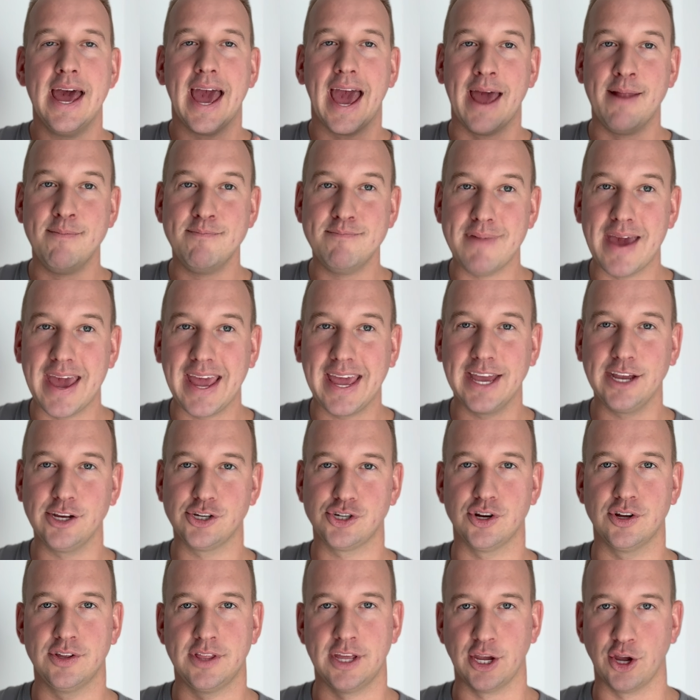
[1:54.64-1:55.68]
and making
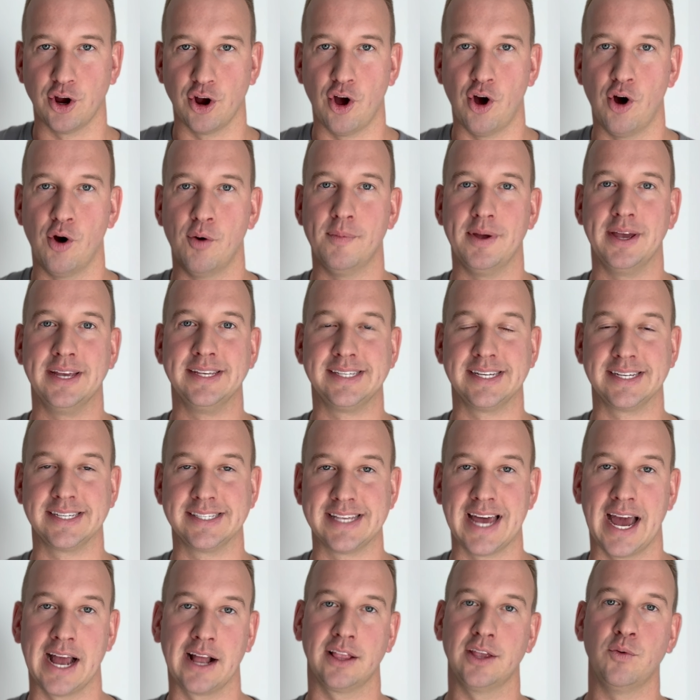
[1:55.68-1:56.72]
sure that your home is
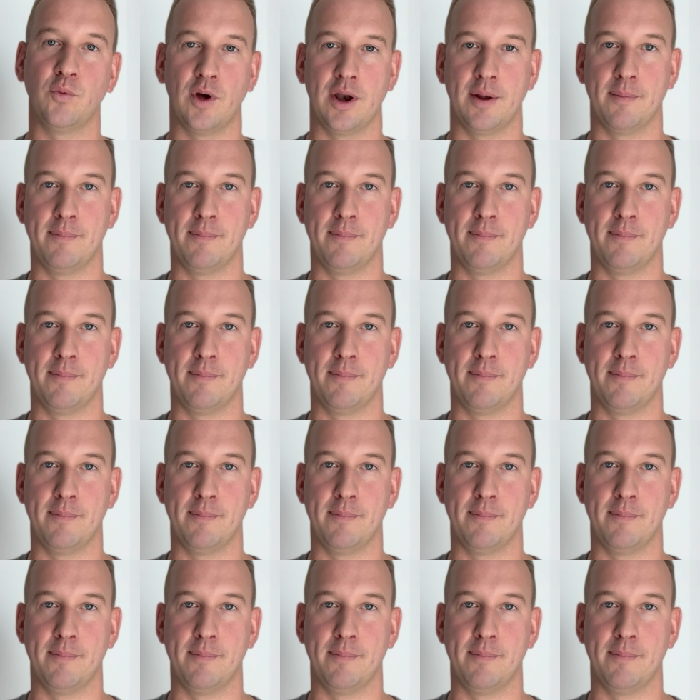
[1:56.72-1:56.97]
exactly what